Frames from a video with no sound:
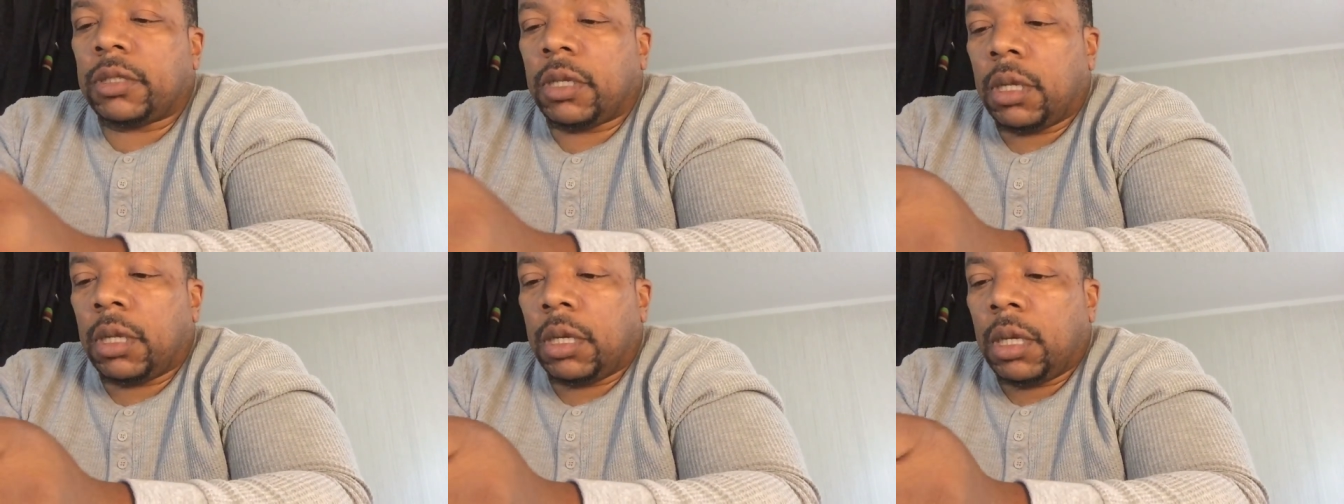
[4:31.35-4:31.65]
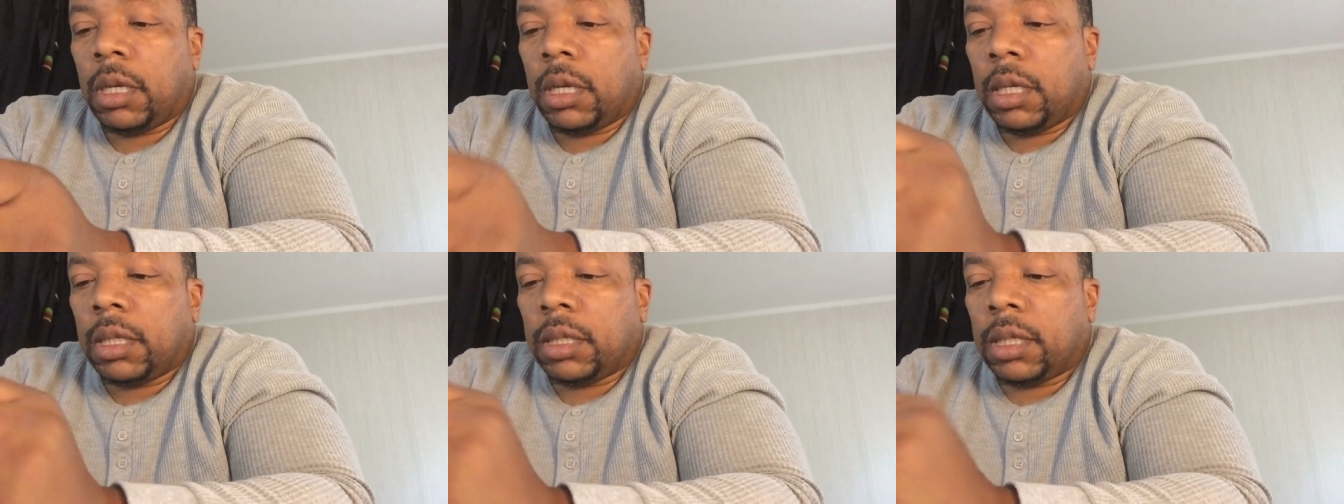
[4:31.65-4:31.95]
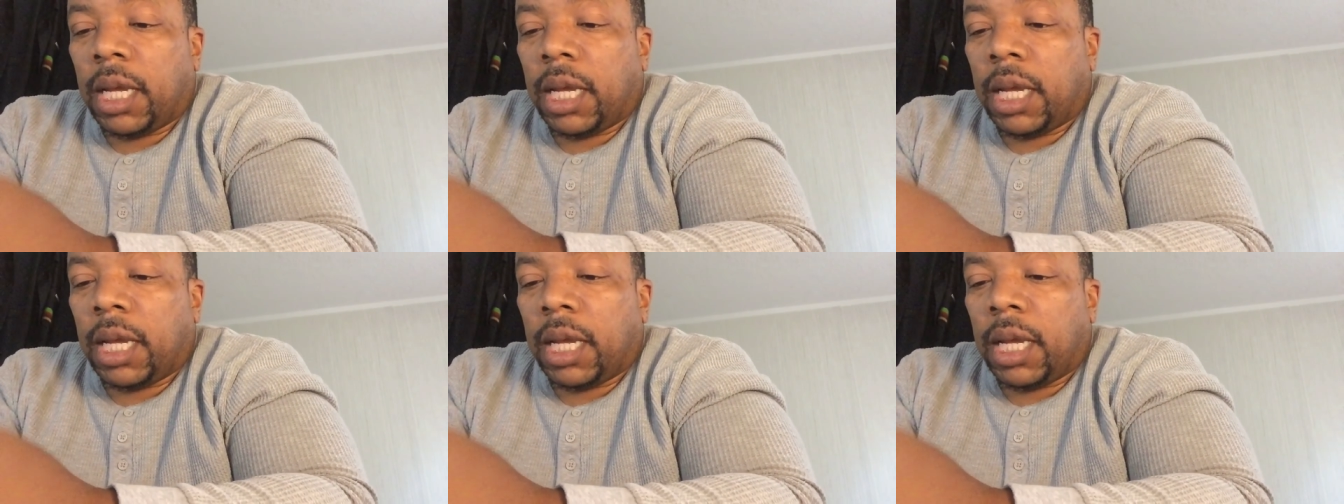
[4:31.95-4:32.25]
They
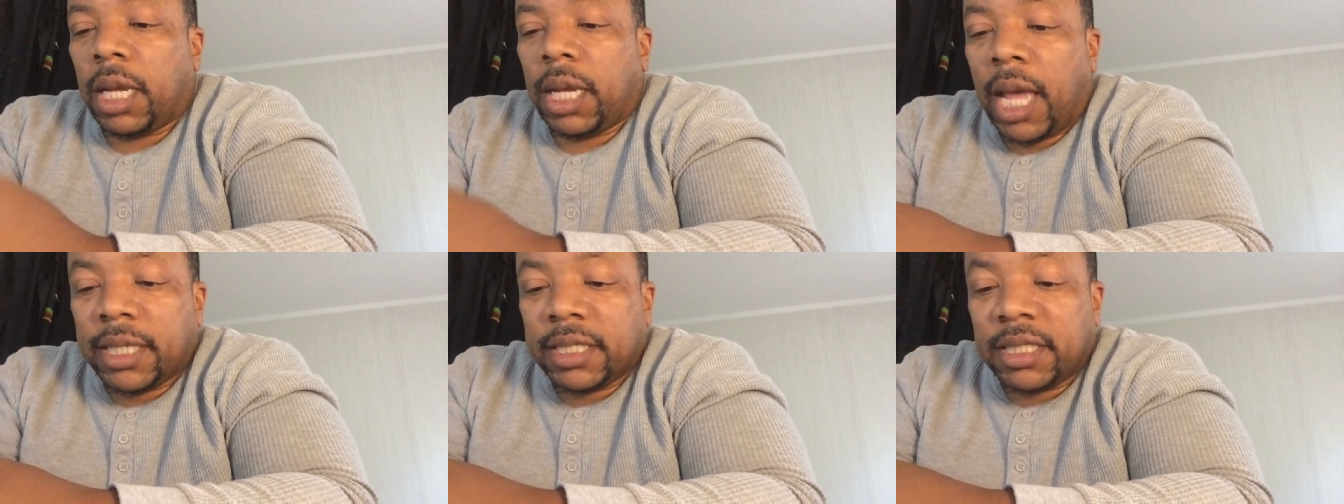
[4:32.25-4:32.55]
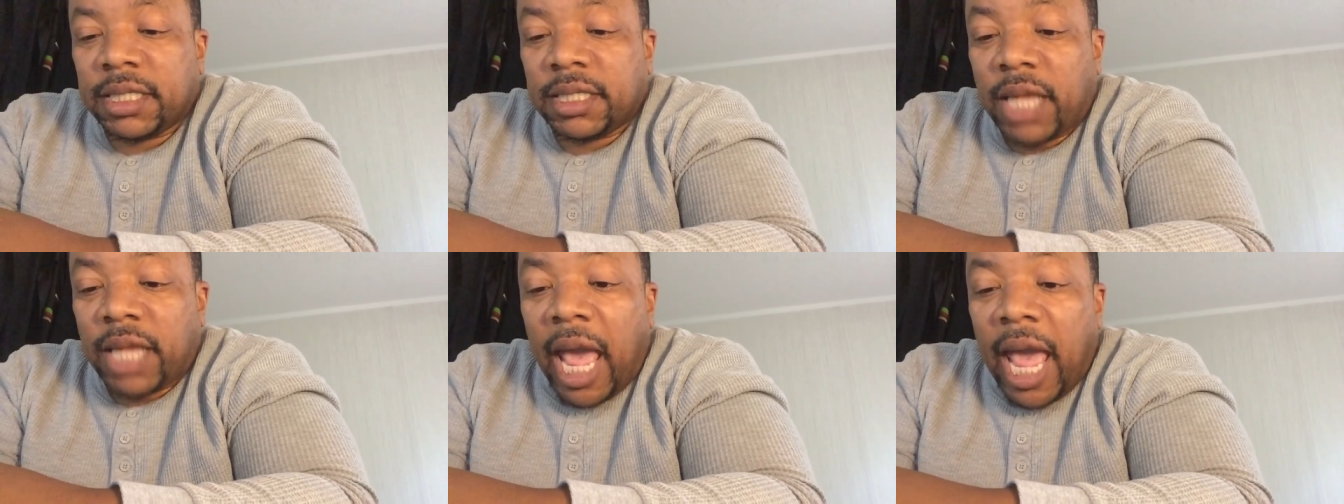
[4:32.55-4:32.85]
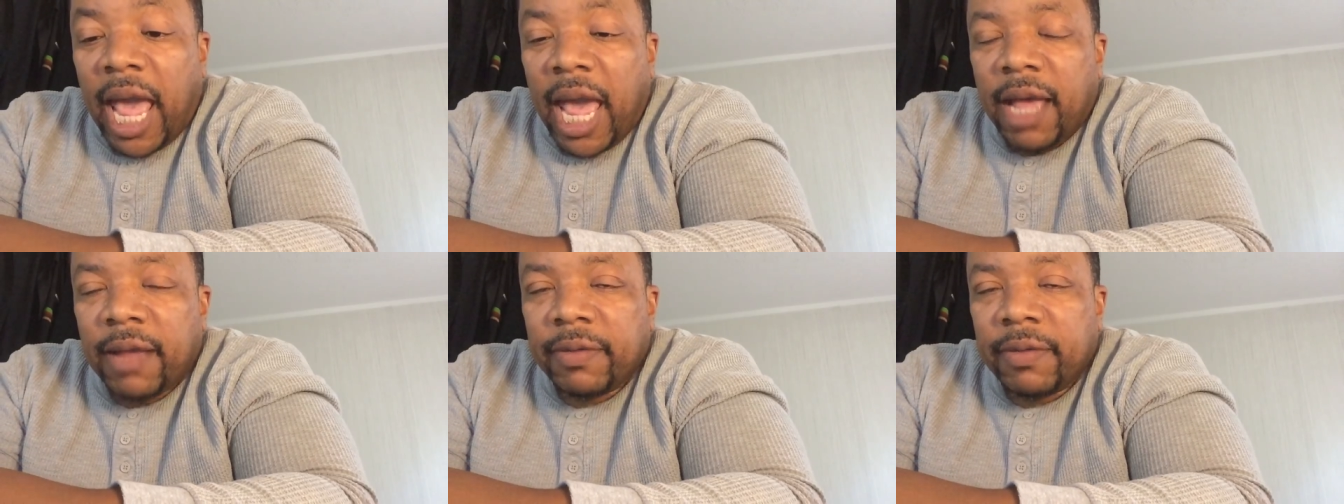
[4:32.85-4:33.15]
had
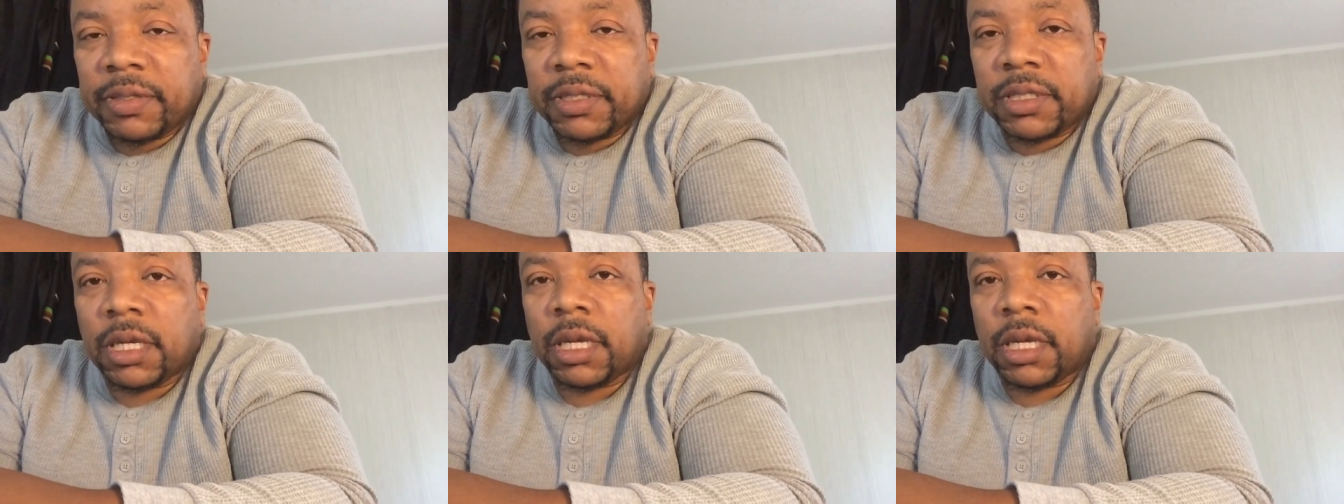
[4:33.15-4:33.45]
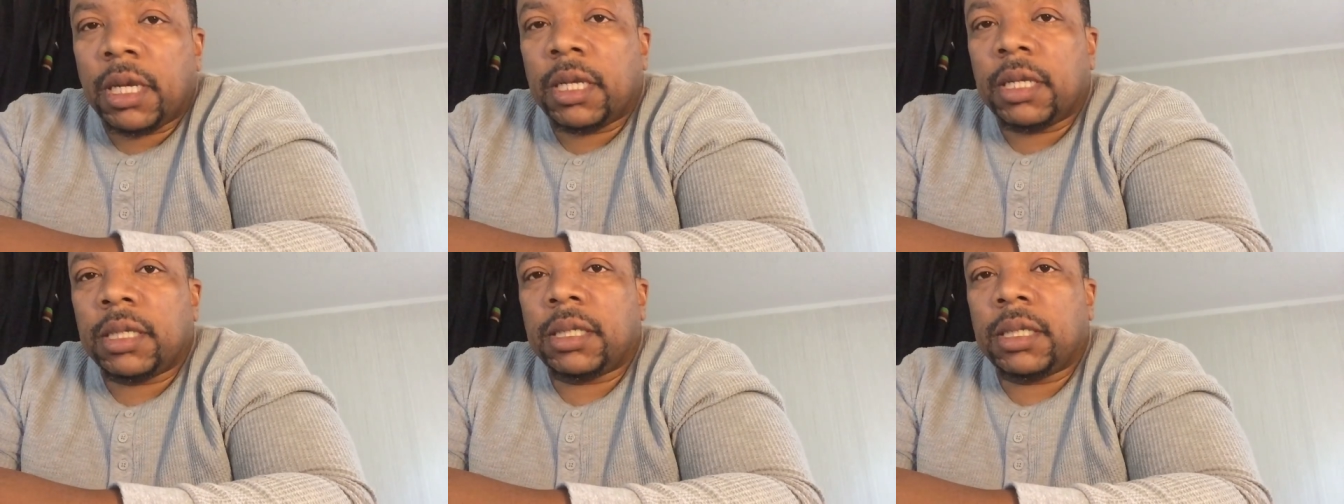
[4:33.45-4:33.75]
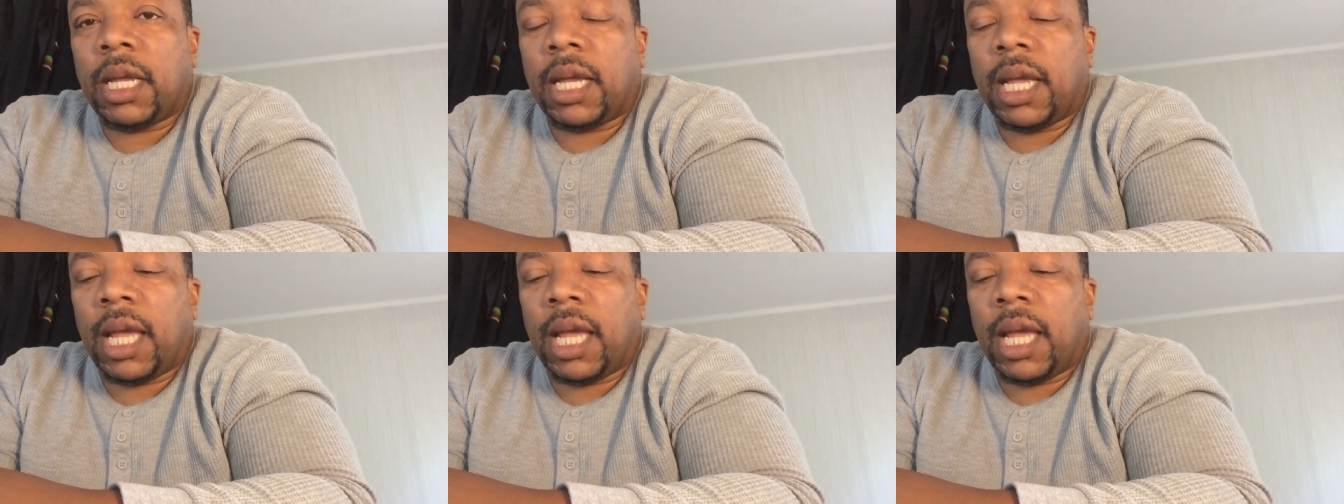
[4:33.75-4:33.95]
staffs. They had